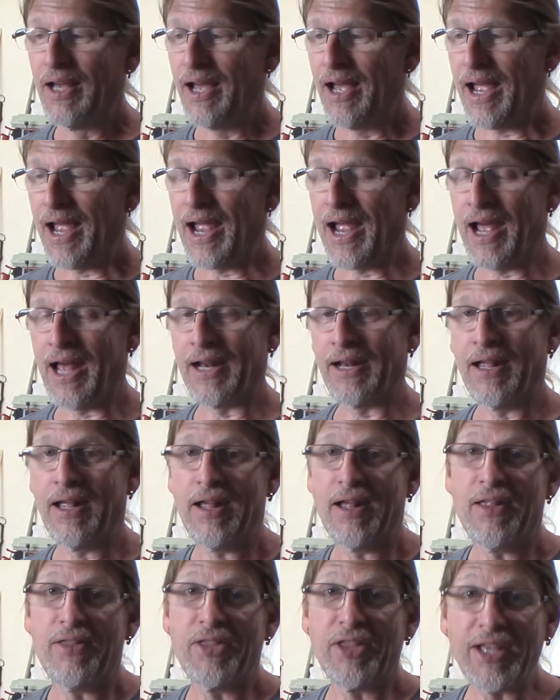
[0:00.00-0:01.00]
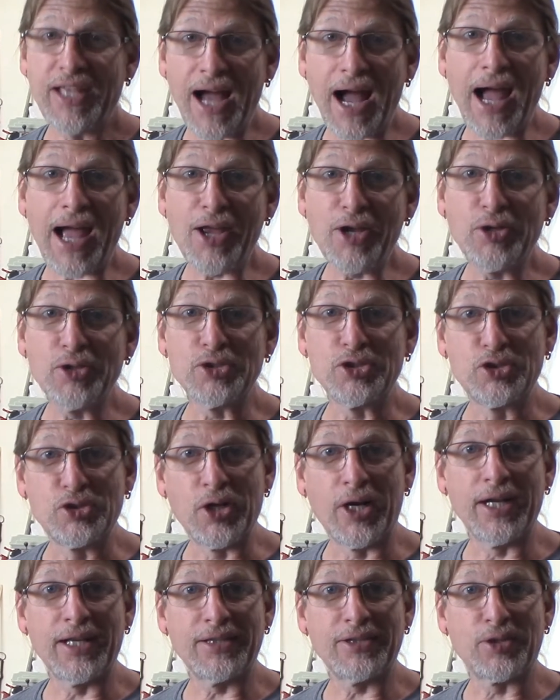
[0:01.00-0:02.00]
And the guy who
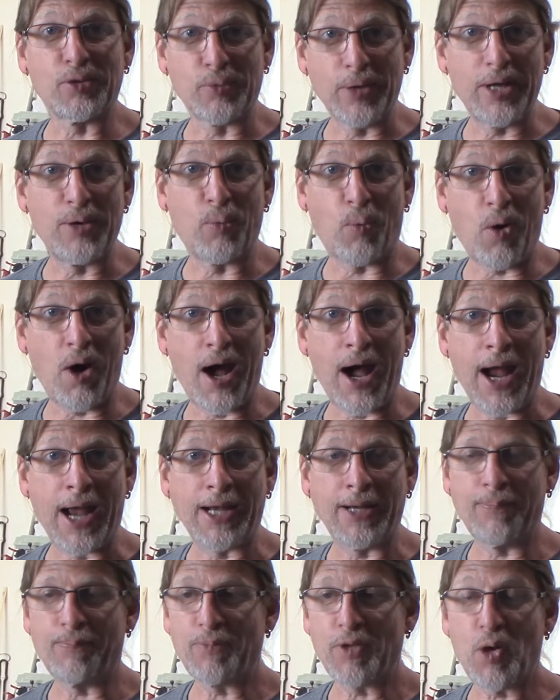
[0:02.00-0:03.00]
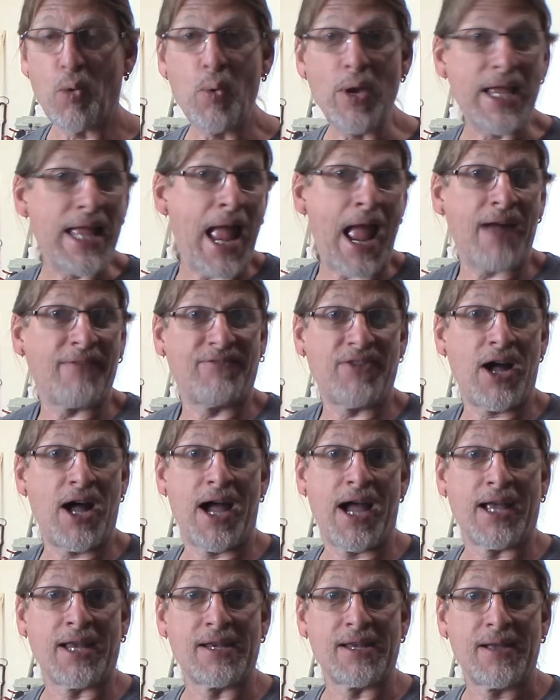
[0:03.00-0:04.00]
drank the red wine, we can't
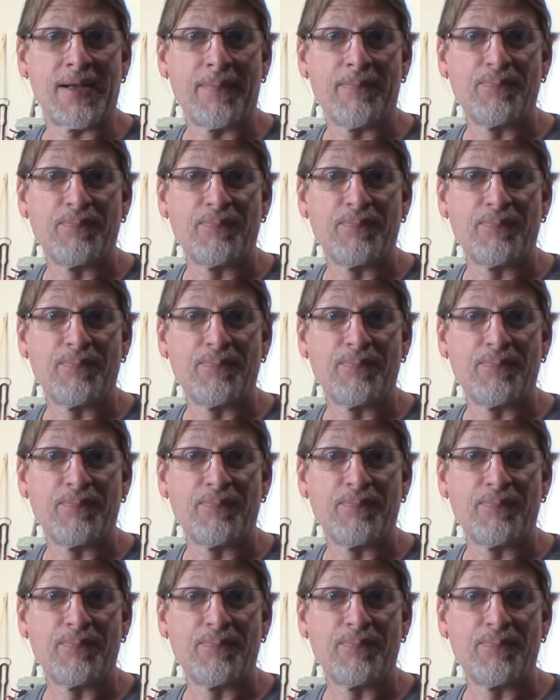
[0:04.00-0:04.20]
find.